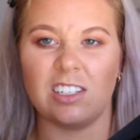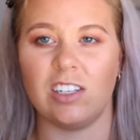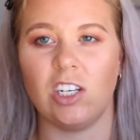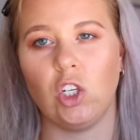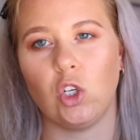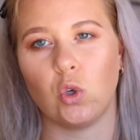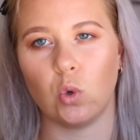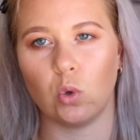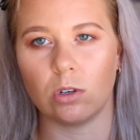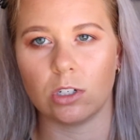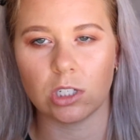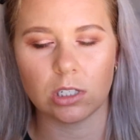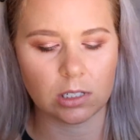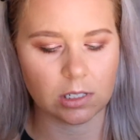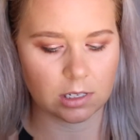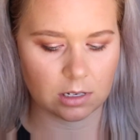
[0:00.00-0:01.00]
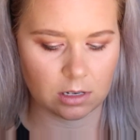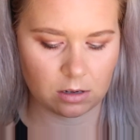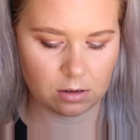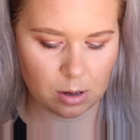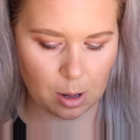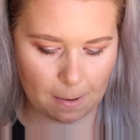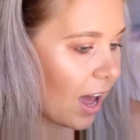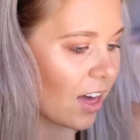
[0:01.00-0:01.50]
They look gorgeous.
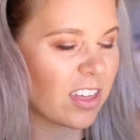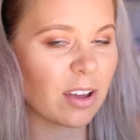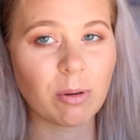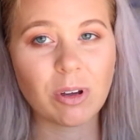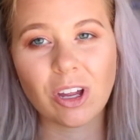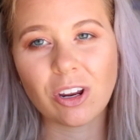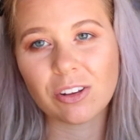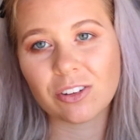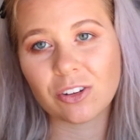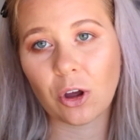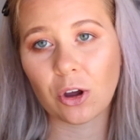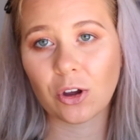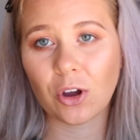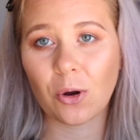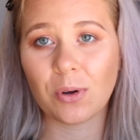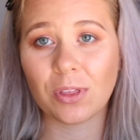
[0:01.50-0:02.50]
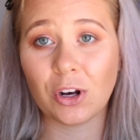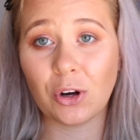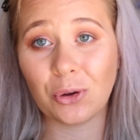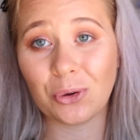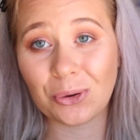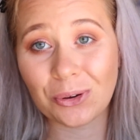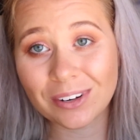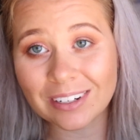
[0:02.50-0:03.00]
I think I'm going to go with a
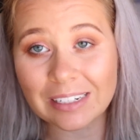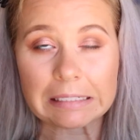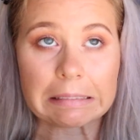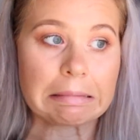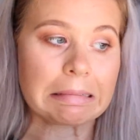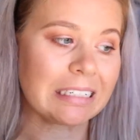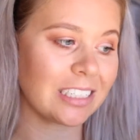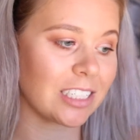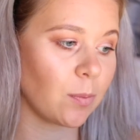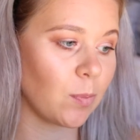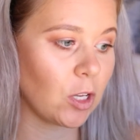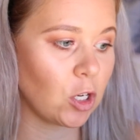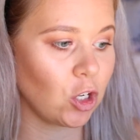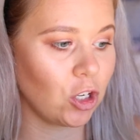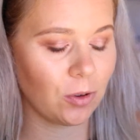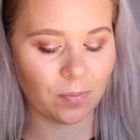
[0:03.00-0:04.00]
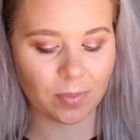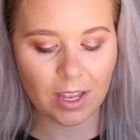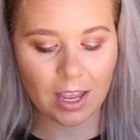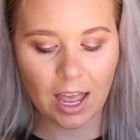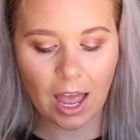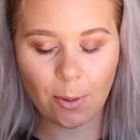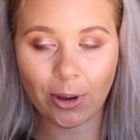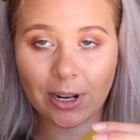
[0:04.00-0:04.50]
nude, something new.
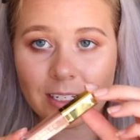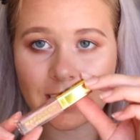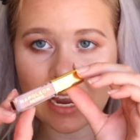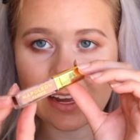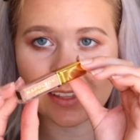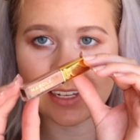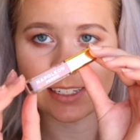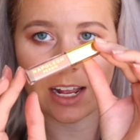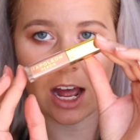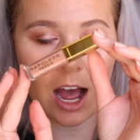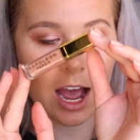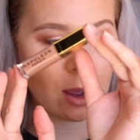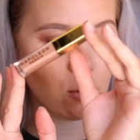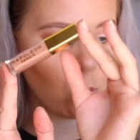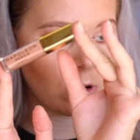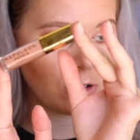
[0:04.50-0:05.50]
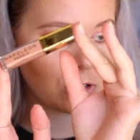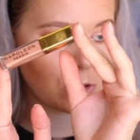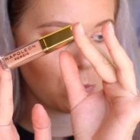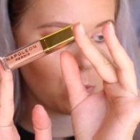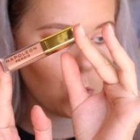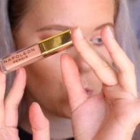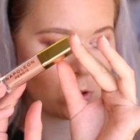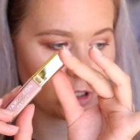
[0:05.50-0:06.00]
I'm going to take this I Want
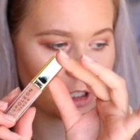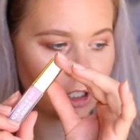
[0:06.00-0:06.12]
More